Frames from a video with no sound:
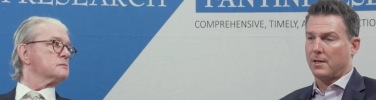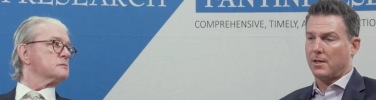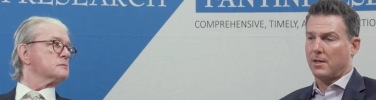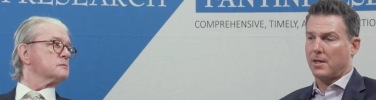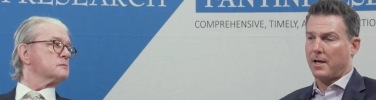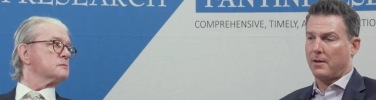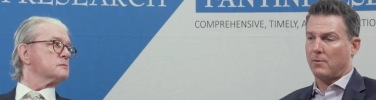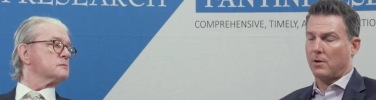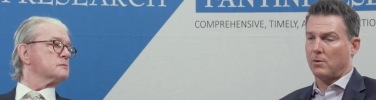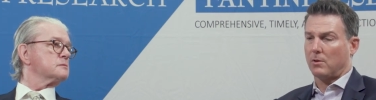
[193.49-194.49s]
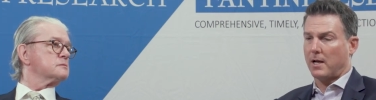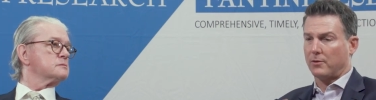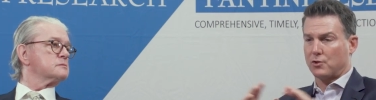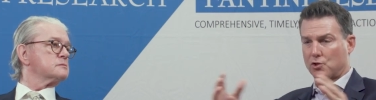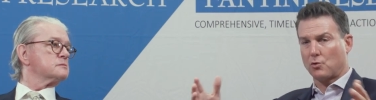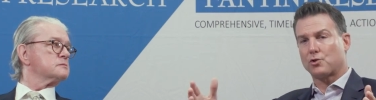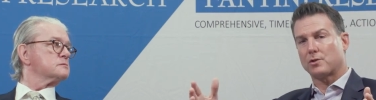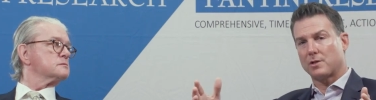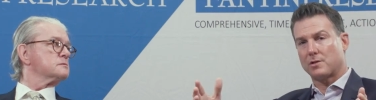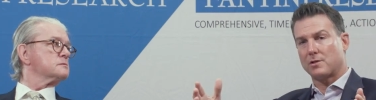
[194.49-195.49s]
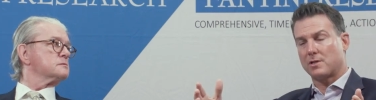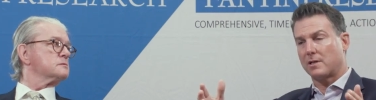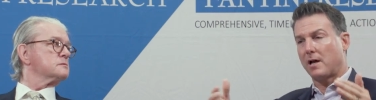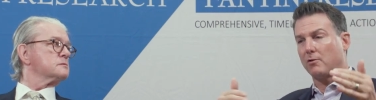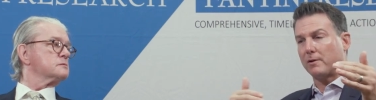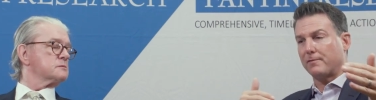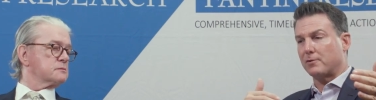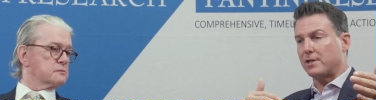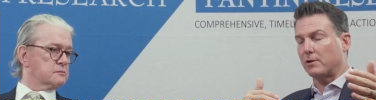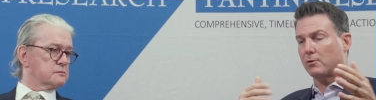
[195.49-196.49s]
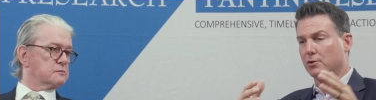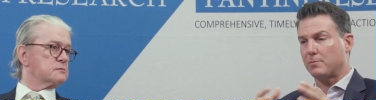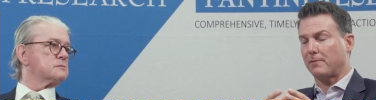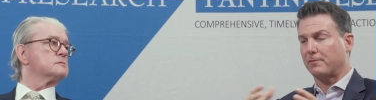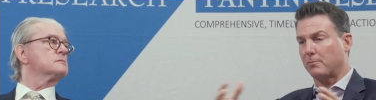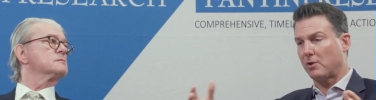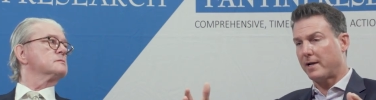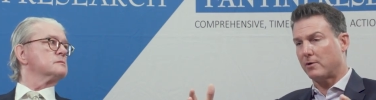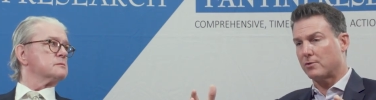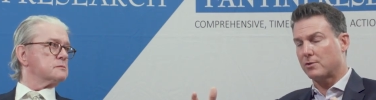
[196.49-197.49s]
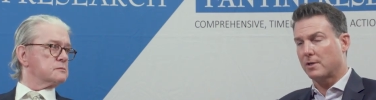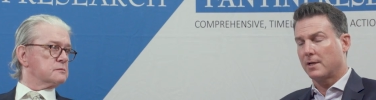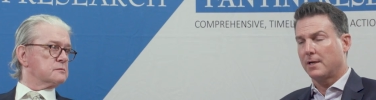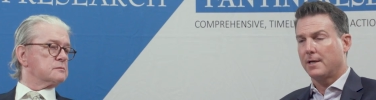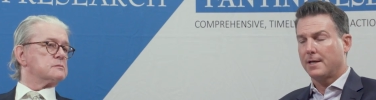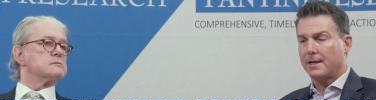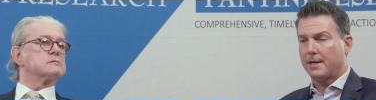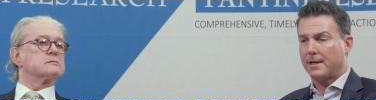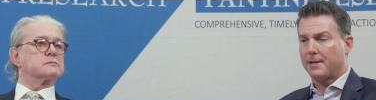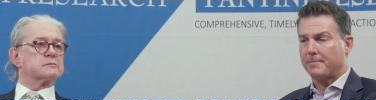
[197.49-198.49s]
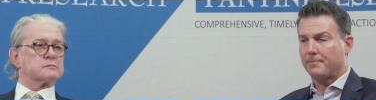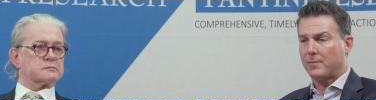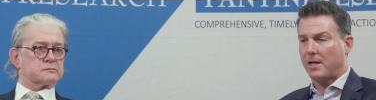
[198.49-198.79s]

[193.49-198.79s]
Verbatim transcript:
Speaker 1: that allowed the social distancing not only for dealers but for players. Um,